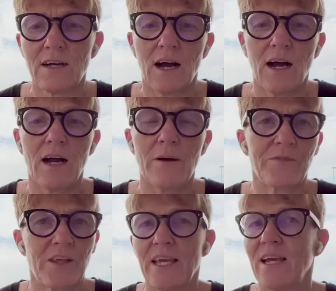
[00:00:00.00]

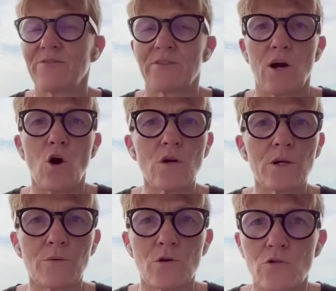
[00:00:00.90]
They have their own
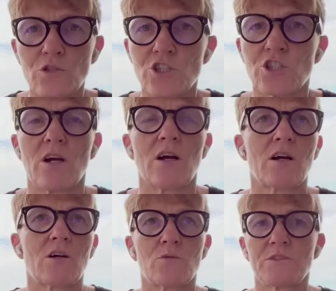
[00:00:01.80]
approach
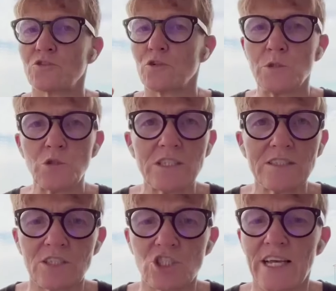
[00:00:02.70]
with
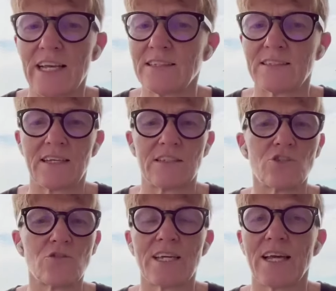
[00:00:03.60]
community chats,
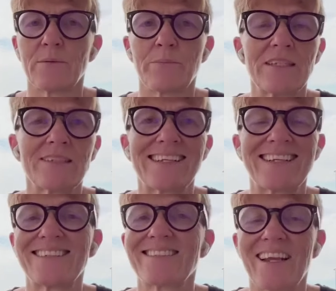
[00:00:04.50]
and you can
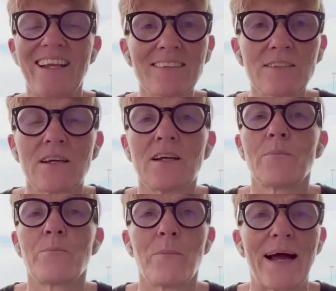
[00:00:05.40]
basically send
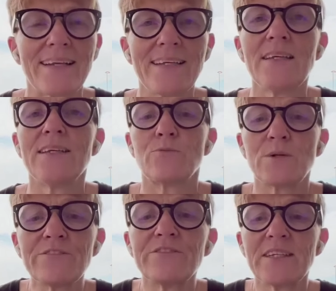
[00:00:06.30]
money
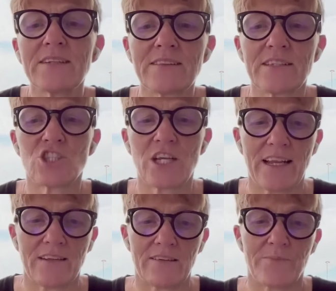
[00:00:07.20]
within the
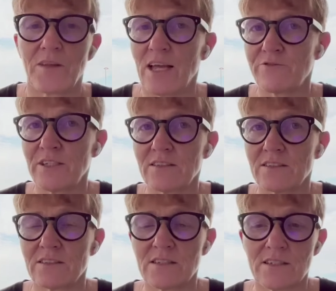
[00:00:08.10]
chat. I think
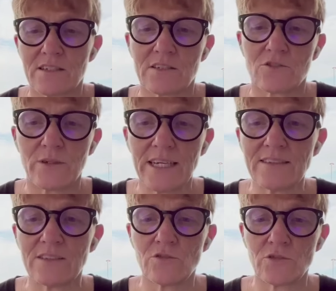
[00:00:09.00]
this is a
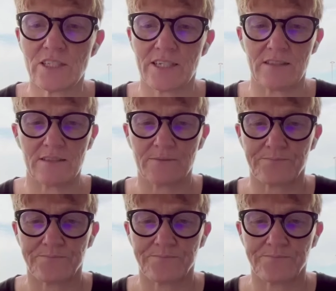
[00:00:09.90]
great use case.